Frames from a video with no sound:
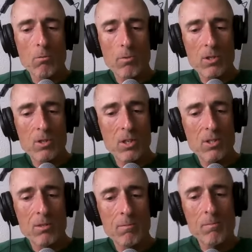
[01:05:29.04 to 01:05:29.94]
the
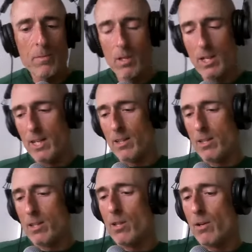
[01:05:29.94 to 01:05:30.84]
system
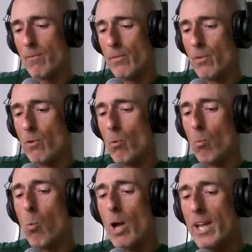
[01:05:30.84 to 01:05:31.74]
and the the
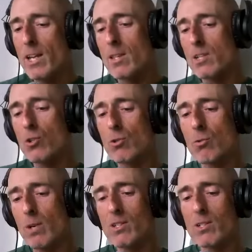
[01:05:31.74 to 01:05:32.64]
way that
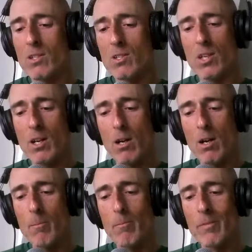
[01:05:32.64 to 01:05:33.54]
junior racing is set
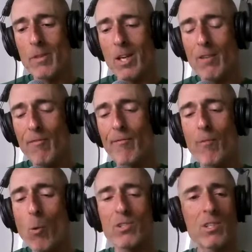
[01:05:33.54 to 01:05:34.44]
up it
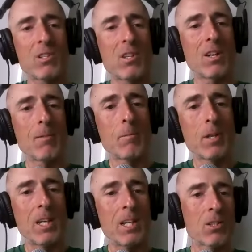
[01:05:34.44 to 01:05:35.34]
forces them
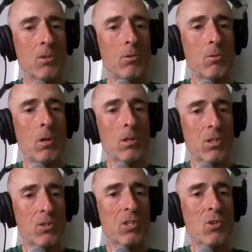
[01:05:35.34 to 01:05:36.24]
into
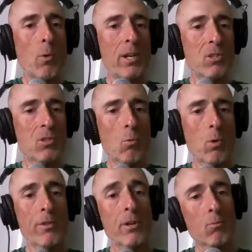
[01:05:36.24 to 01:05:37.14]
the situations
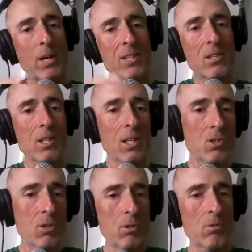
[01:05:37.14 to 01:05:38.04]
where they're racing
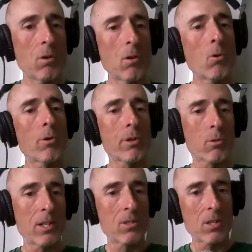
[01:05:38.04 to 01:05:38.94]
against you or they're
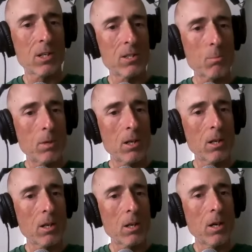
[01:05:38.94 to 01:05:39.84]
racing against me
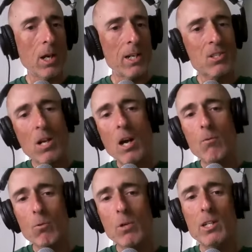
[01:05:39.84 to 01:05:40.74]
and it's
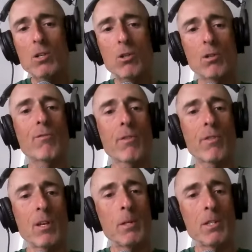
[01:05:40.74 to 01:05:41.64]
not really good for
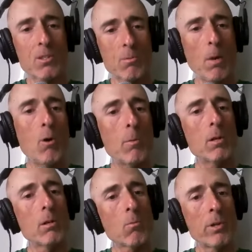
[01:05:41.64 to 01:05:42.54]
them in this
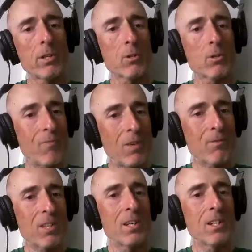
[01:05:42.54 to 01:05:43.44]
moment when they're
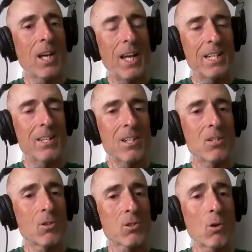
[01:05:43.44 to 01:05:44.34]
15 to
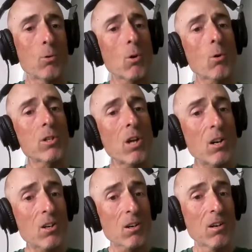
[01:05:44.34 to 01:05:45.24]
18 years old or
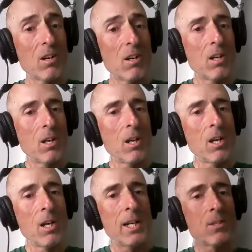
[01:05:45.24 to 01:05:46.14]
younger
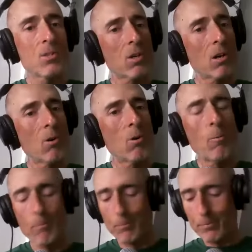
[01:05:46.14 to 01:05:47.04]
and right.
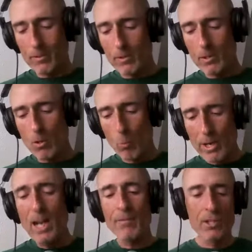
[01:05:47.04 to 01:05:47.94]
so
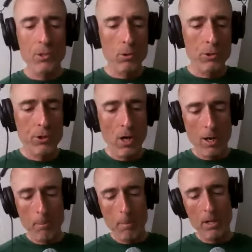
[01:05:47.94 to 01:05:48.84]
we have to do a, jo-
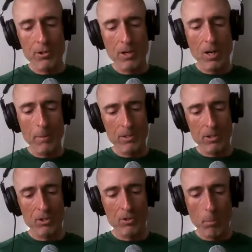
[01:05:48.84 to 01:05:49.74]
a better job as a
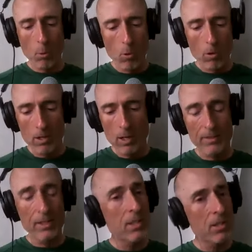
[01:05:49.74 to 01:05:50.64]
sport i
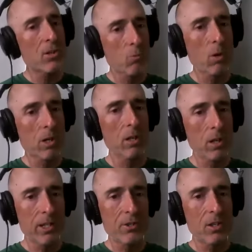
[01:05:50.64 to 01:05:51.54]
think this is where
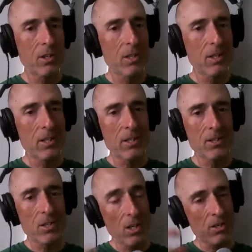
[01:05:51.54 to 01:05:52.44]
collegiate
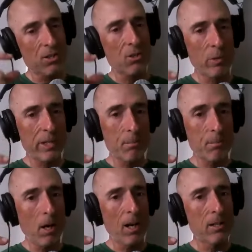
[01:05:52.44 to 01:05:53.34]
is a sweet
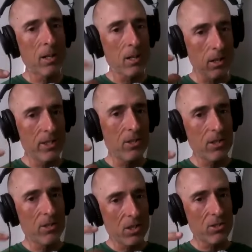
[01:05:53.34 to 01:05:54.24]
spot collegiate
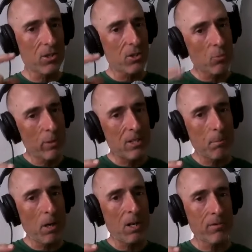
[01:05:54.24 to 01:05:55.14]
is such a sweet
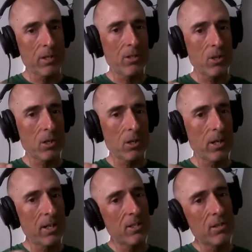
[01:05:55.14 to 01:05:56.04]
spot for these young
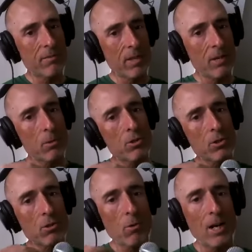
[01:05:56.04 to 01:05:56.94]
kids if they would
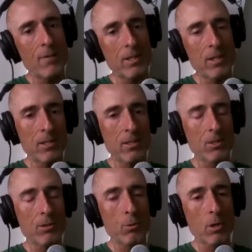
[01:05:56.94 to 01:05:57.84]
just gravitate
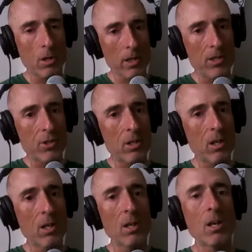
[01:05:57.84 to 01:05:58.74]
to collegiate
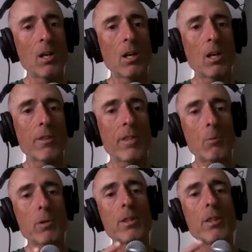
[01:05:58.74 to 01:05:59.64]
they
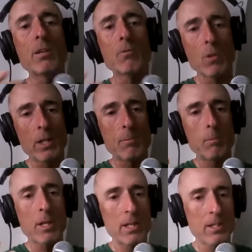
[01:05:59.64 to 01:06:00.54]
would then really
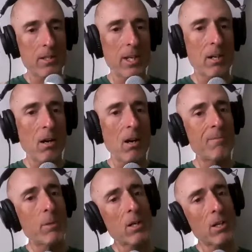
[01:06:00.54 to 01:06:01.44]
begin to take
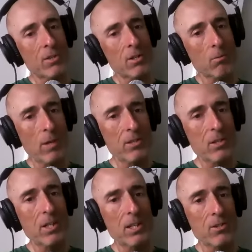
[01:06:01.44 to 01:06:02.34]
off because they're
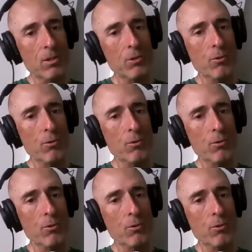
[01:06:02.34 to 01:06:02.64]
racing against their